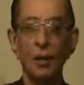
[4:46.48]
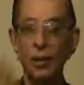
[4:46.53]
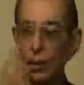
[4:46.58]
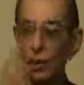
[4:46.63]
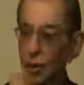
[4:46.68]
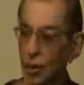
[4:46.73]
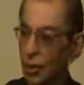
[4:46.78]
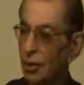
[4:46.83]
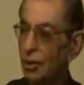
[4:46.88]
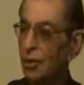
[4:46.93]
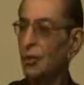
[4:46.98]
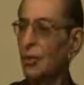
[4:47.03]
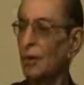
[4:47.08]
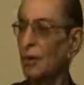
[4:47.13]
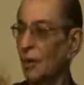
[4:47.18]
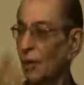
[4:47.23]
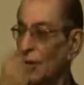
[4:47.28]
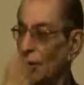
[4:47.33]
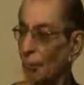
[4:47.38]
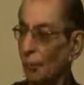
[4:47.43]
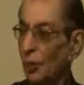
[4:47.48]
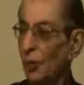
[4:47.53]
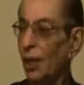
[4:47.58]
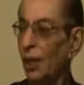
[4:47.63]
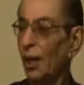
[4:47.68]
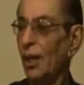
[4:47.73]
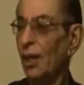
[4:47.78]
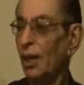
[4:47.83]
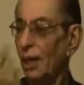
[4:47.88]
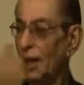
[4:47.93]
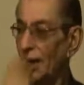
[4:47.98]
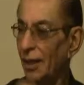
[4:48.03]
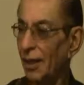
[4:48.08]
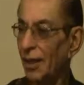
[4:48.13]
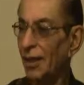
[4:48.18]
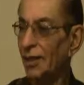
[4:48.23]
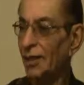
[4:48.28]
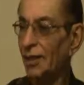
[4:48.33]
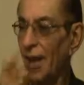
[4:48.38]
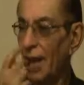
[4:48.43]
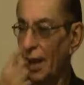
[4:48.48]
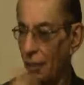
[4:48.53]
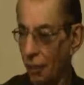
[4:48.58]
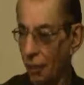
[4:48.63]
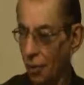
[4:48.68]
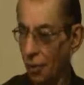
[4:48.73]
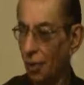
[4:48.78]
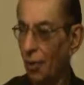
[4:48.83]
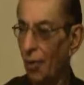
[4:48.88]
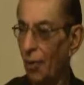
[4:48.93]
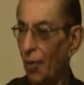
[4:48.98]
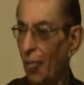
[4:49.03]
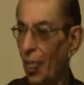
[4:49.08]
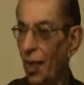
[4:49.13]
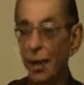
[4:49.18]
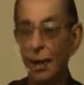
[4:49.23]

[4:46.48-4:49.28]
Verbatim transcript: just putting in the side, you know.